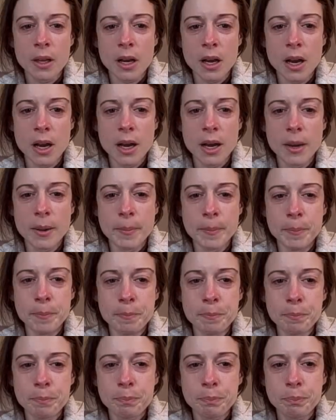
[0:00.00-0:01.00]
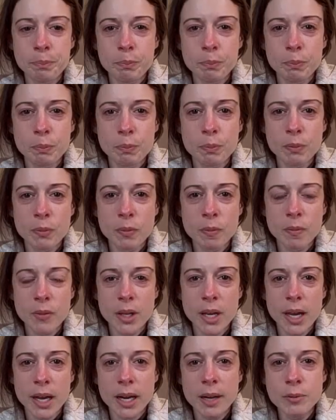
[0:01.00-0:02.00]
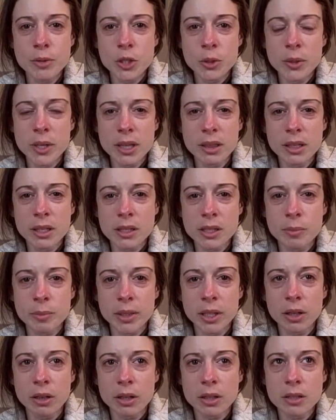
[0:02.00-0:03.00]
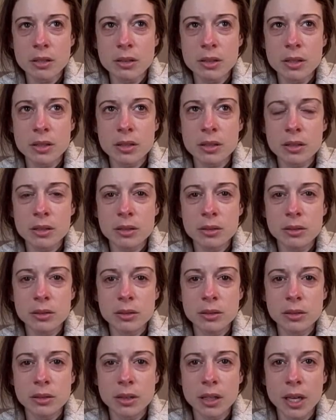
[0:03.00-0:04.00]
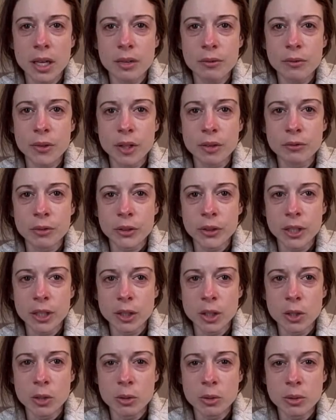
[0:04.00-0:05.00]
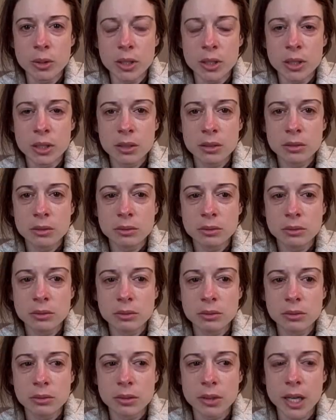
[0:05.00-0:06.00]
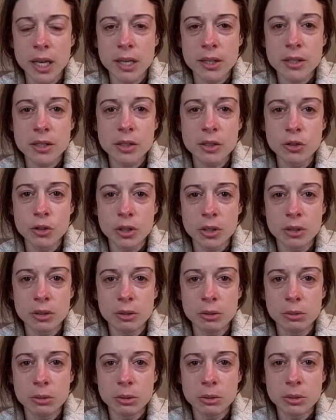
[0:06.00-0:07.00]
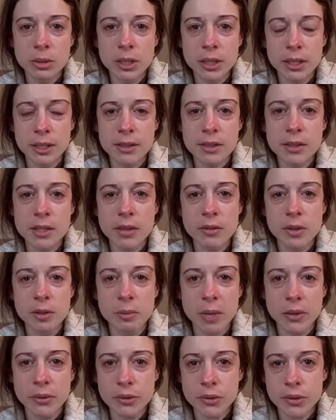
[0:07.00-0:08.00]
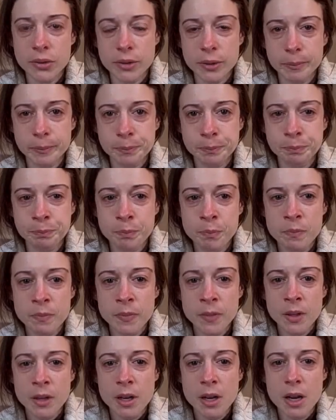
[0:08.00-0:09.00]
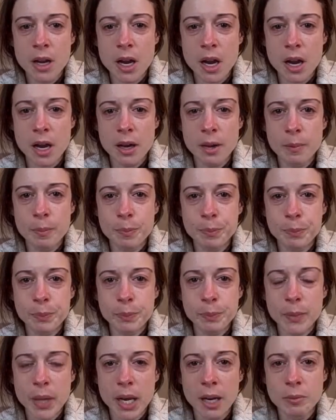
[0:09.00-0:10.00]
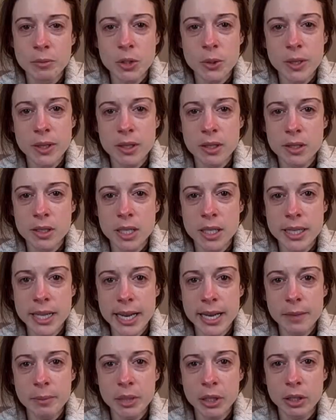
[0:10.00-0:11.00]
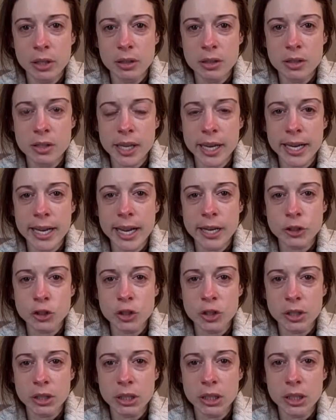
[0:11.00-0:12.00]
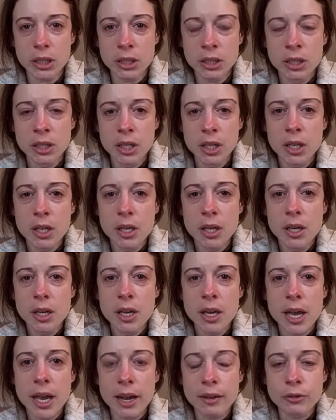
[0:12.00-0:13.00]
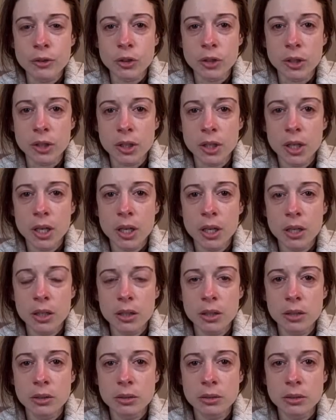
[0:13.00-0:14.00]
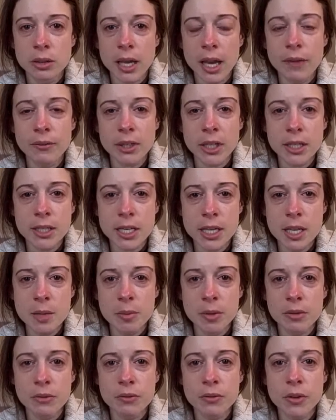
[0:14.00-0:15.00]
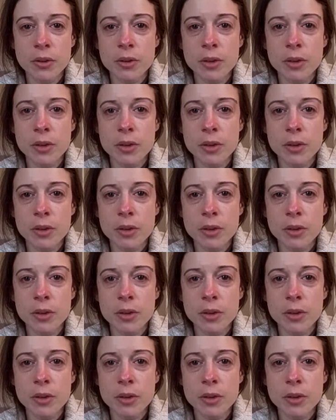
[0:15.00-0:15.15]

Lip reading: Um, and I'm doing this because I felt very alone. I still do. It's 7 months. And I'm doing this today because I actually, after having a team of